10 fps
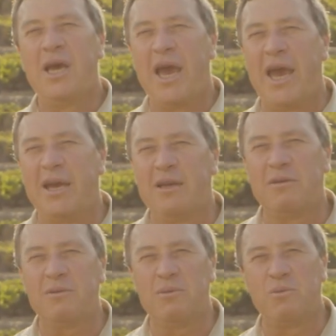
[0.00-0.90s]

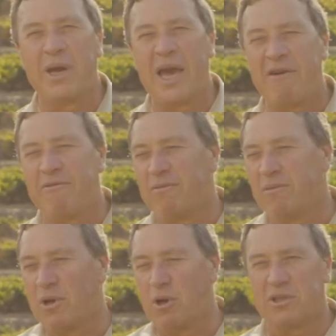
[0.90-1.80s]
and we have
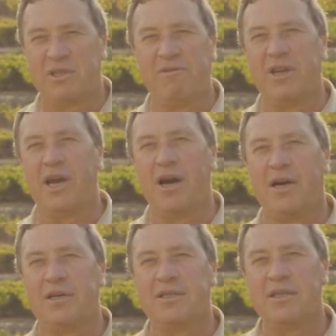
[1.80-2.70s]
lots of
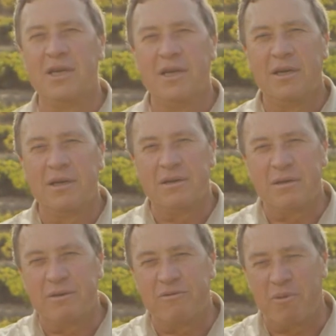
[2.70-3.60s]
lagars
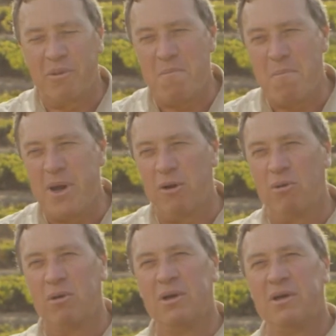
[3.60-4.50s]
from the
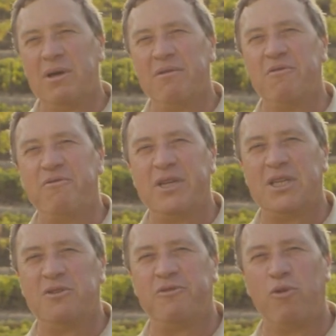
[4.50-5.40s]
middle of the
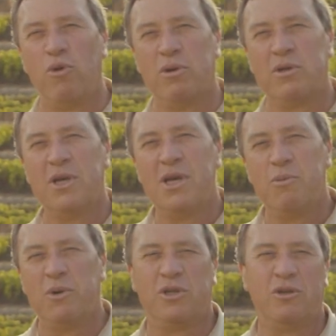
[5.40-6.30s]
vintage forward,
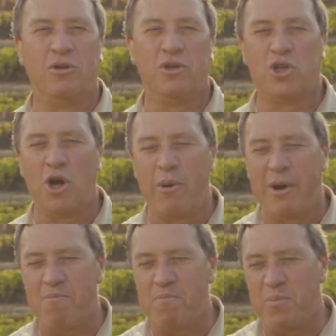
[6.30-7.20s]
which are
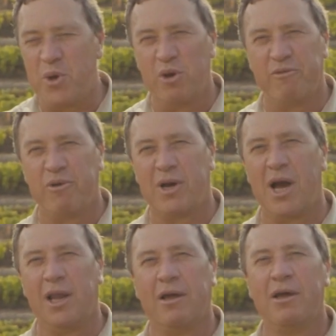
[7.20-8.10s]
showing beautiful
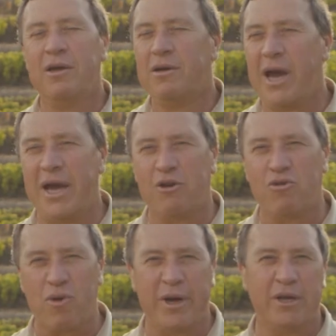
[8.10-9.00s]
colour and
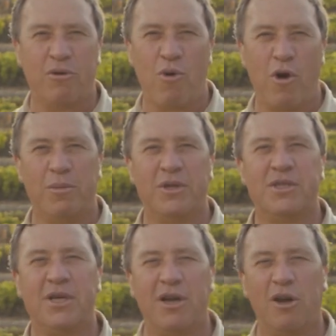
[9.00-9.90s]
great
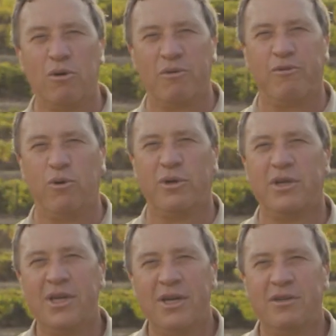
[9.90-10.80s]
aromas. And I look forward
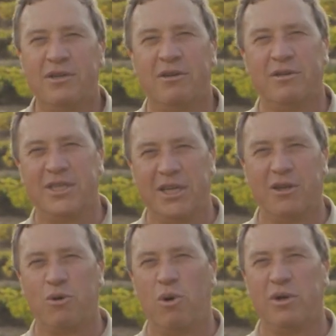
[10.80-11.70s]
to seeing the
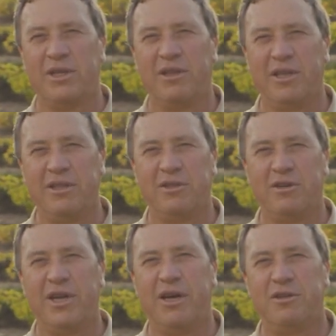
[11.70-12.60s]
quality that these
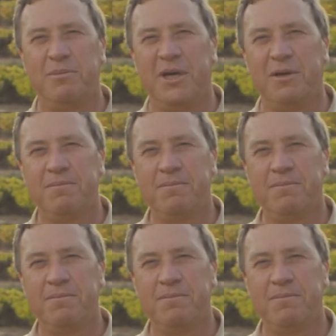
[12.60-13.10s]
turn out to be.